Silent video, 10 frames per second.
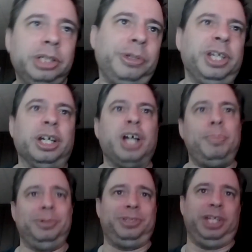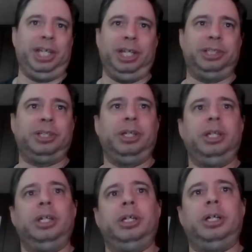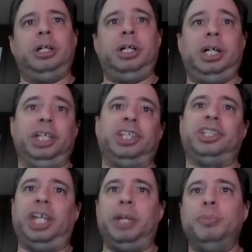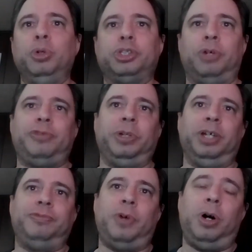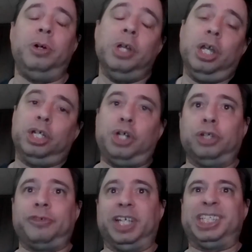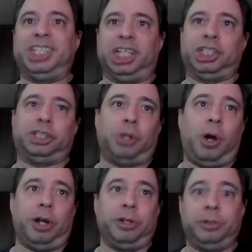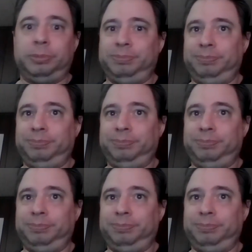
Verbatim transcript: So he did a couple of things. Uh, hits a standing moonsault for near fall. Goes for the six star.